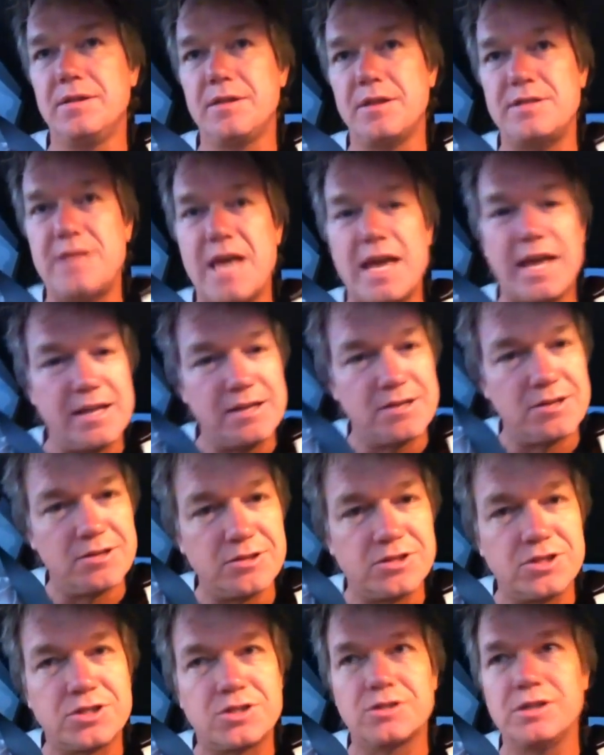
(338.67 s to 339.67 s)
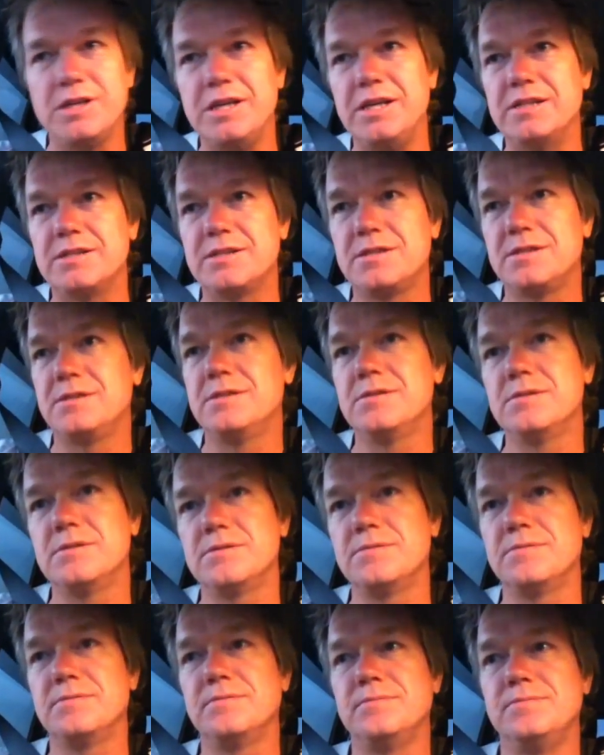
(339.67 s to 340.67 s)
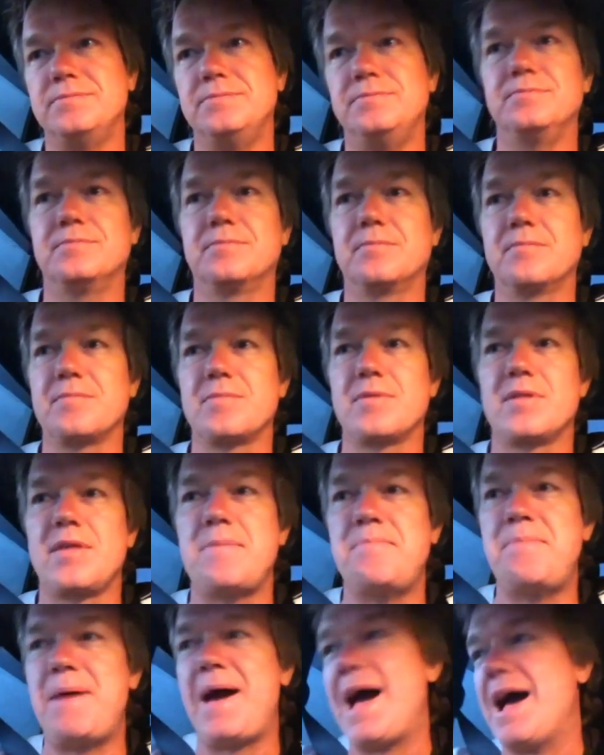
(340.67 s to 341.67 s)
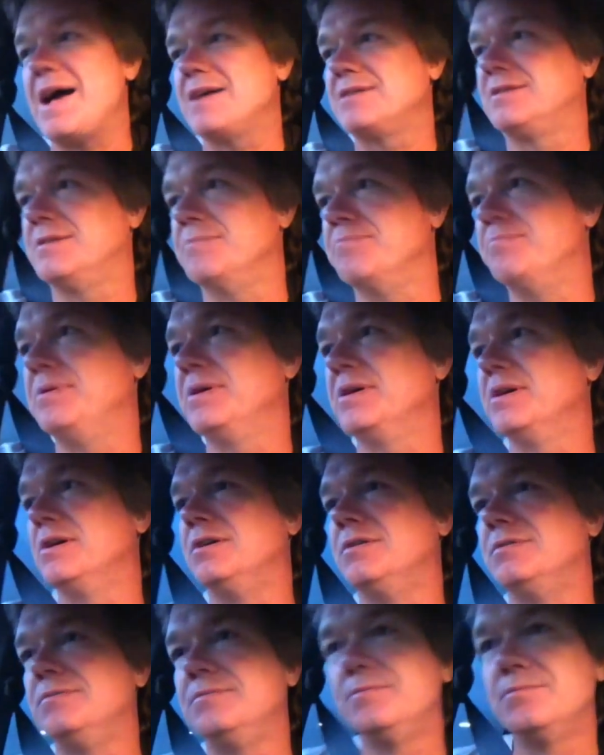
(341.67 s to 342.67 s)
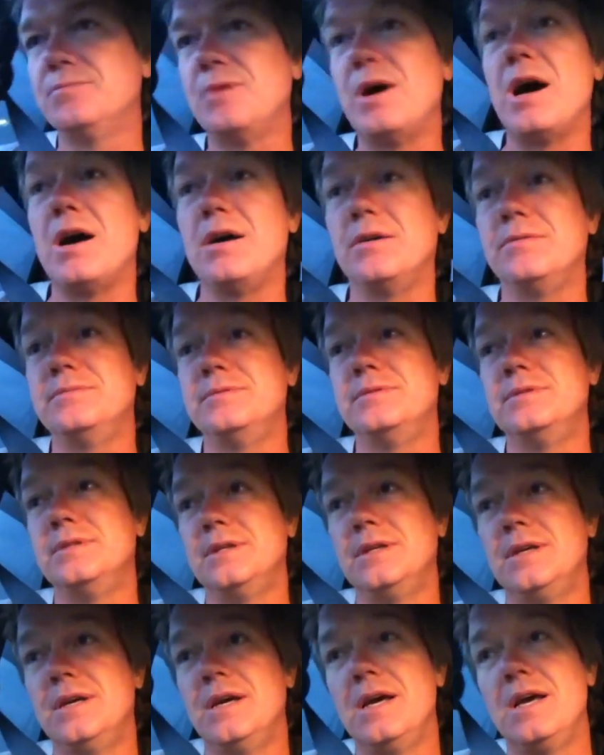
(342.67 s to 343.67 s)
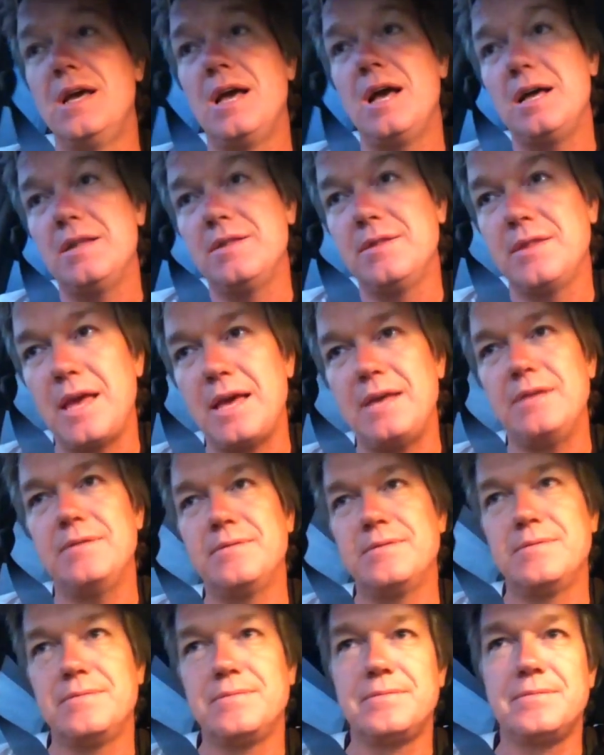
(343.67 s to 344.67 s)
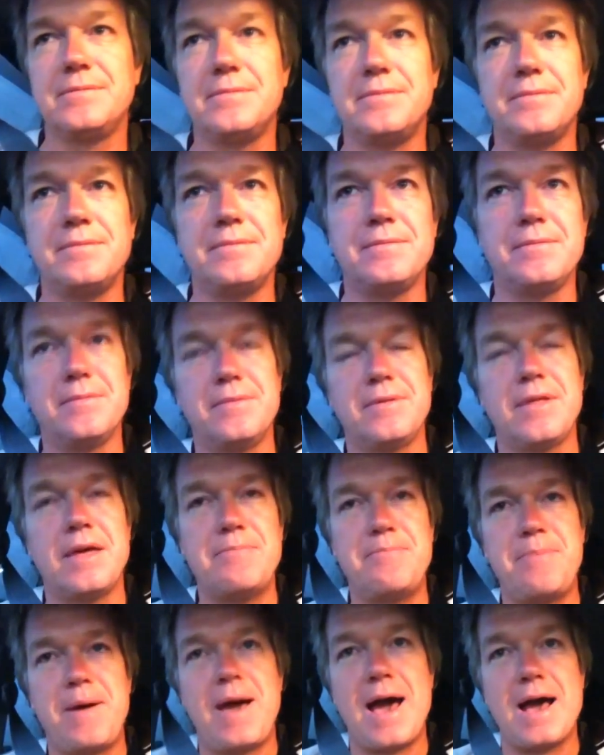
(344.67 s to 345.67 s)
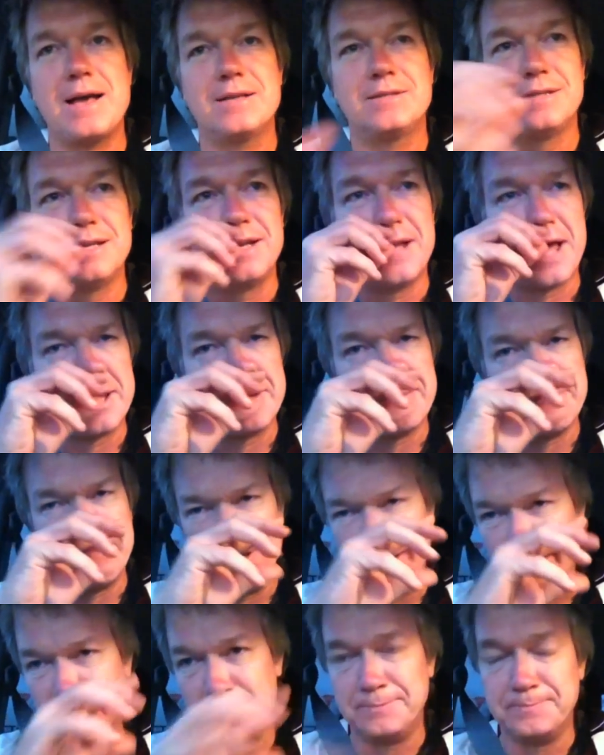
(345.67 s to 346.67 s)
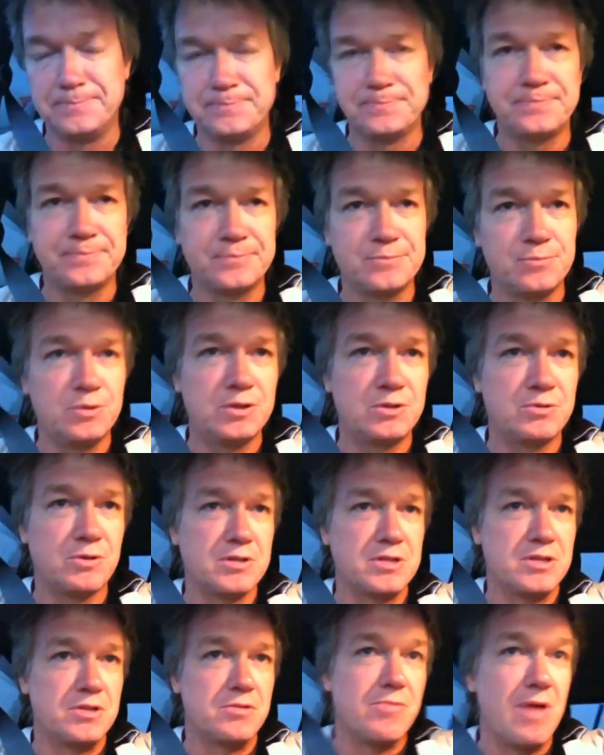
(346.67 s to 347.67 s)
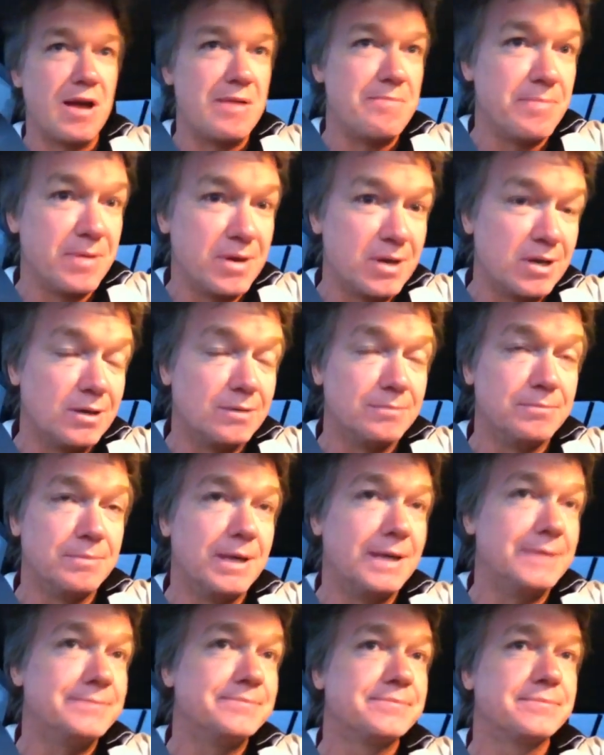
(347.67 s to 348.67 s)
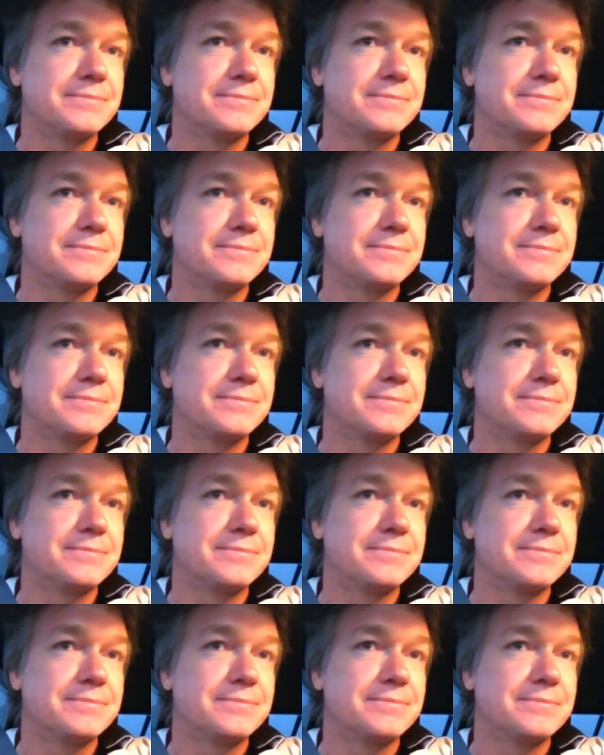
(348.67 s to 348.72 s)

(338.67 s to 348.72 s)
the taking to the streets, they passed a bill. Well, they passed another bill, which wasn't the right bill, but